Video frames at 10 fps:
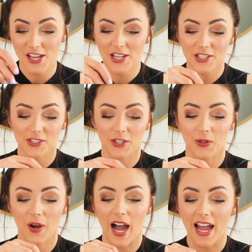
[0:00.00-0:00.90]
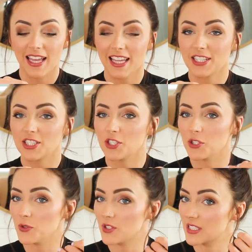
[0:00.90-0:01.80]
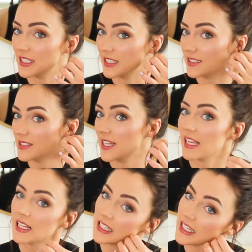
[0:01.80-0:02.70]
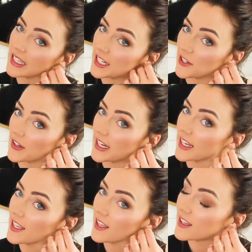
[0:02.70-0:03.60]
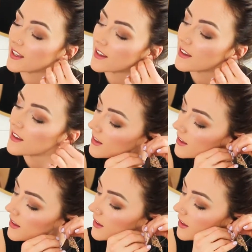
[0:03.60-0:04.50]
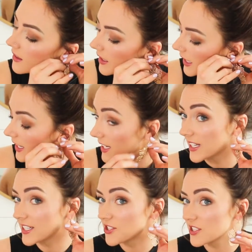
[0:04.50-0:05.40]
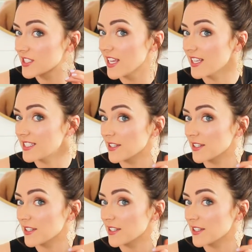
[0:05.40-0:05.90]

So I like to do just a little dangly earring and it just takes